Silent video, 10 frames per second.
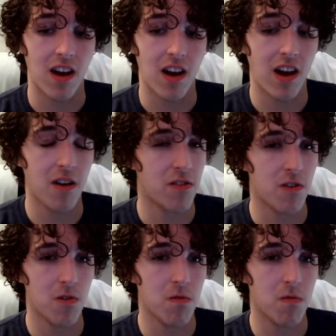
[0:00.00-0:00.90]
I don't
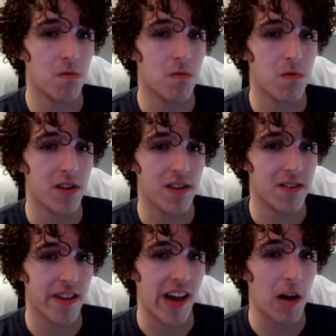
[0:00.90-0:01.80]
know what needs
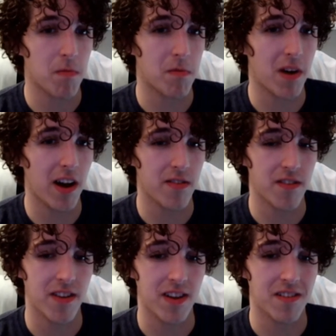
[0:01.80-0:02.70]
to happen behind the
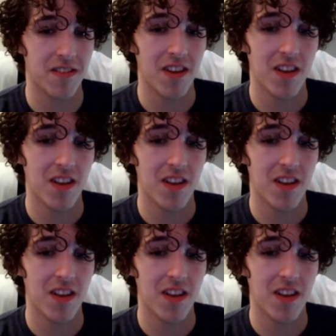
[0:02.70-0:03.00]
scenes,